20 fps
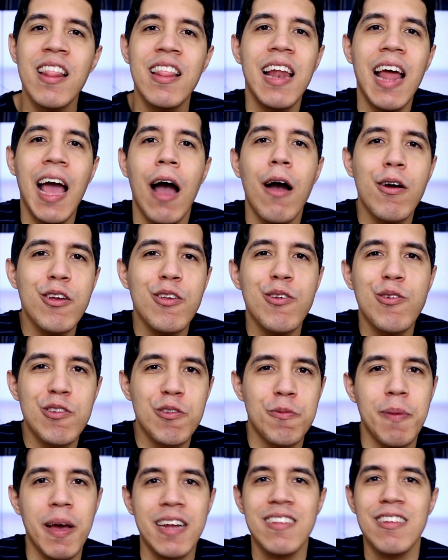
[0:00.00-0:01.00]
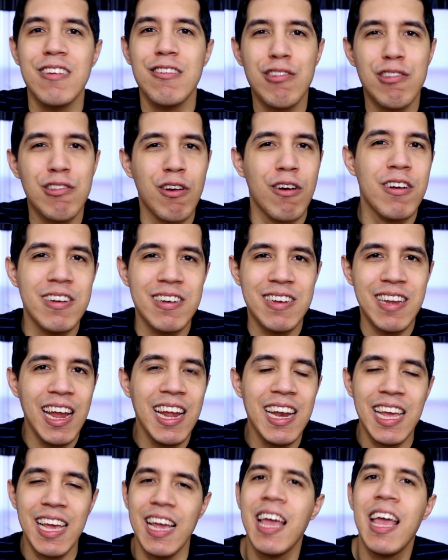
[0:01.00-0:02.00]
then how can you expect to start
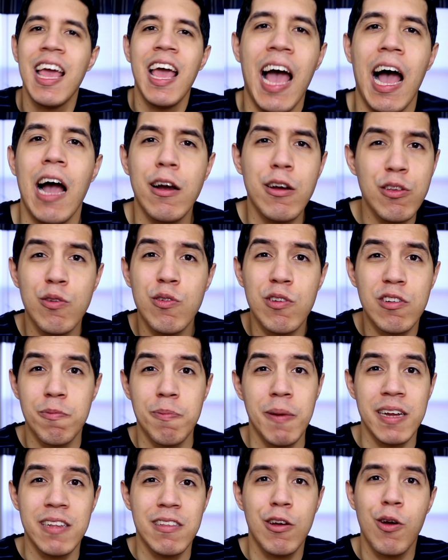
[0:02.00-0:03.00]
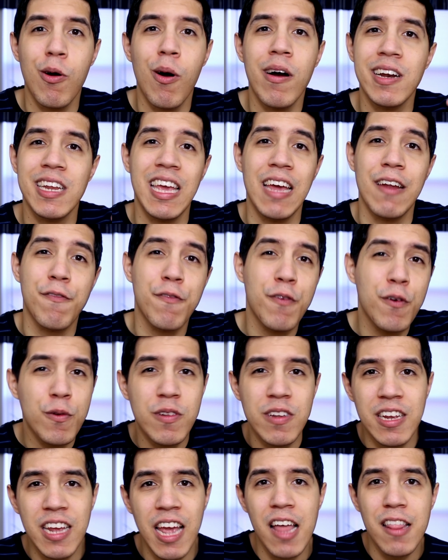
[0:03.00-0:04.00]
dating? How can you expect to go out and get
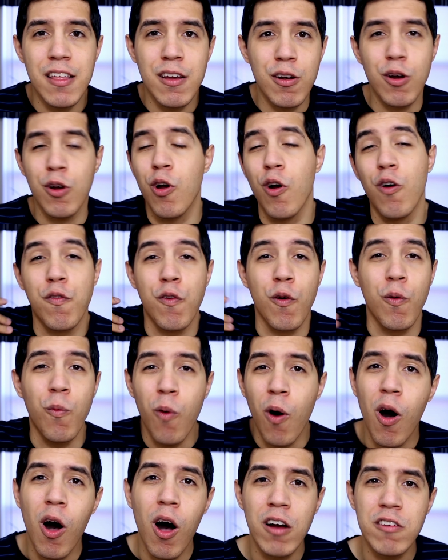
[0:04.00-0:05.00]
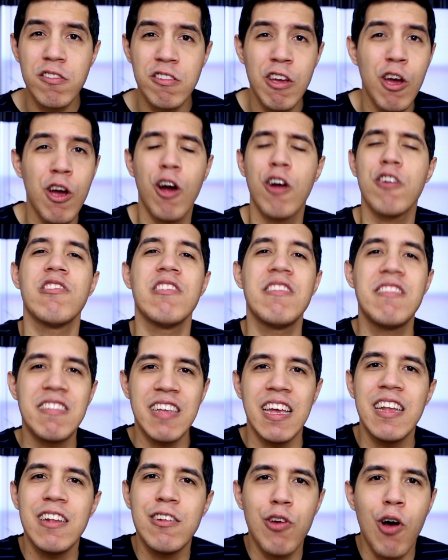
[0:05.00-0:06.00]
food together or go for walks or just
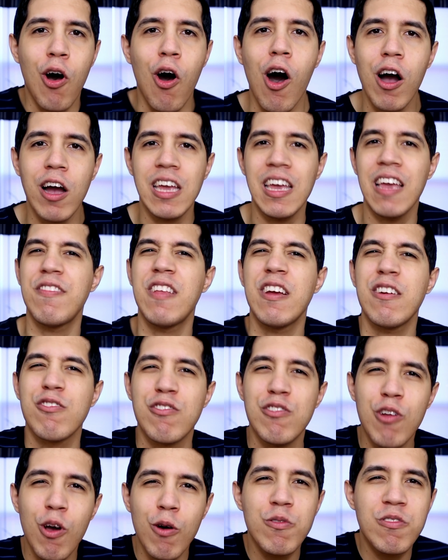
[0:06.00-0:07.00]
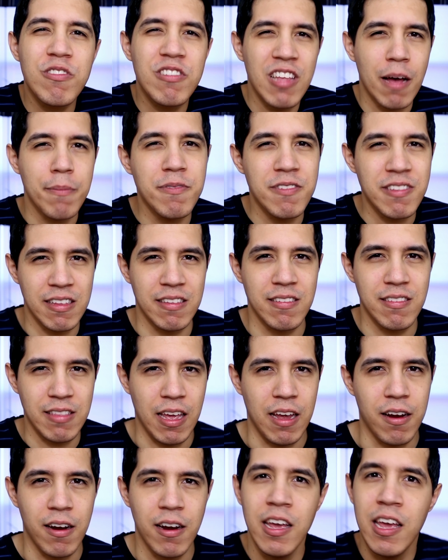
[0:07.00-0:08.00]
sit and talk if there's no substance
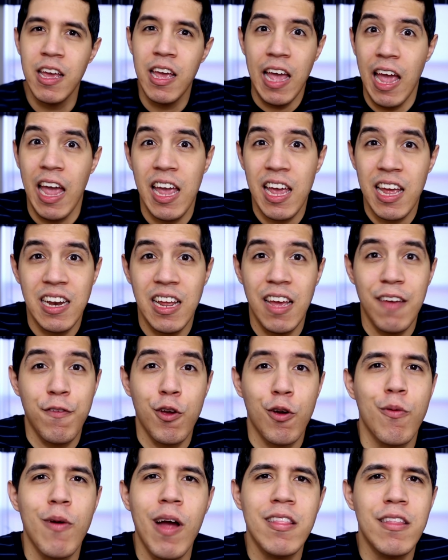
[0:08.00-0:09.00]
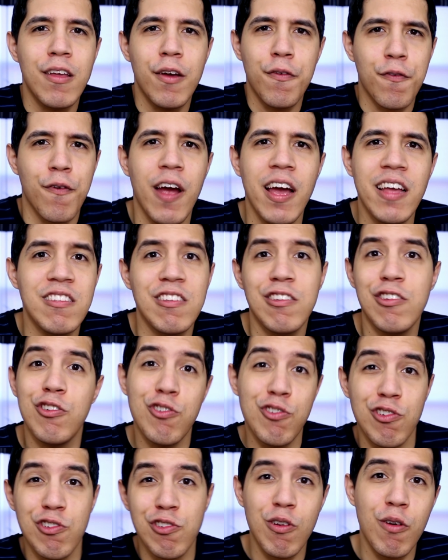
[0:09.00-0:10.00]
there? And if you're around their friends and
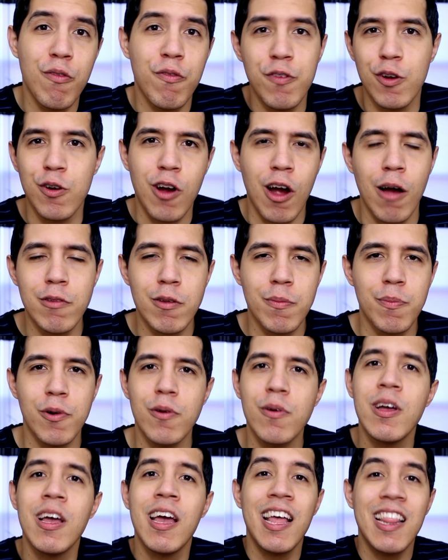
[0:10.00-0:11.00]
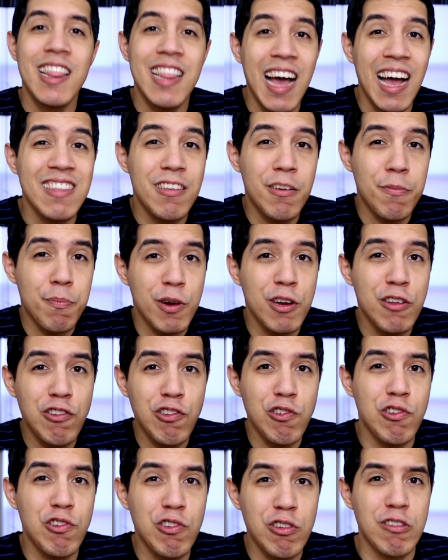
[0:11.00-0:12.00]
you just don't feel comfortable, that's a
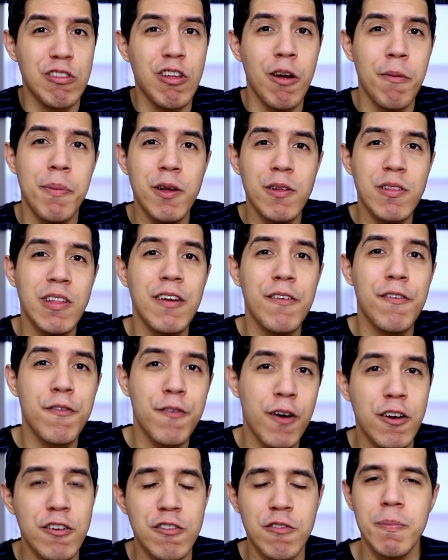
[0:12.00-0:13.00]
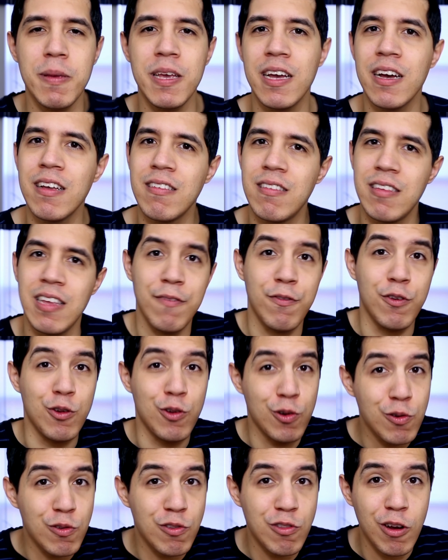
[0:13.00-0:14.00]
bridge you should start building first, because if you
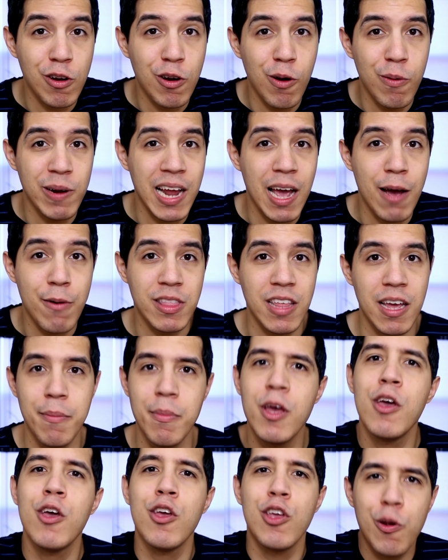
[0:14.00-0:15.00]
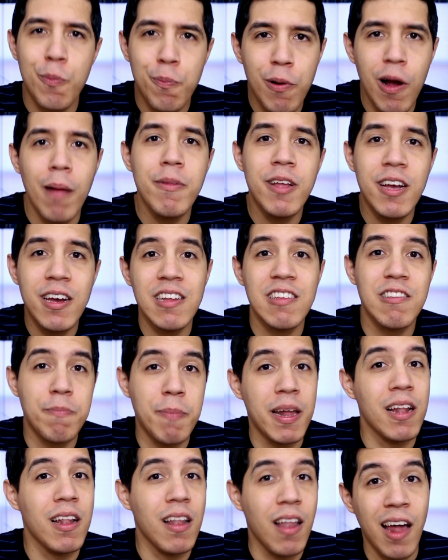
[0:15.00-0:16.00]
do start going out with them, you're probably going to
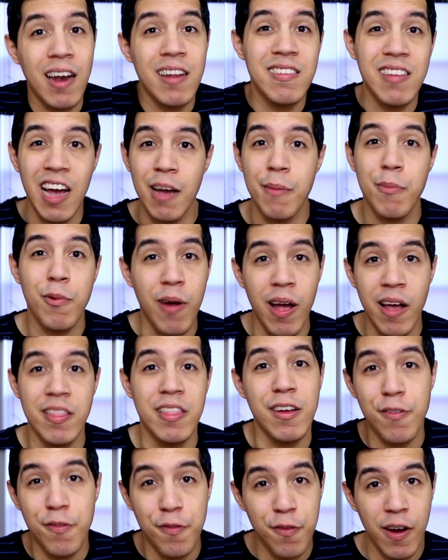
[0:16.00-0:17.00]
spend a lot of time around their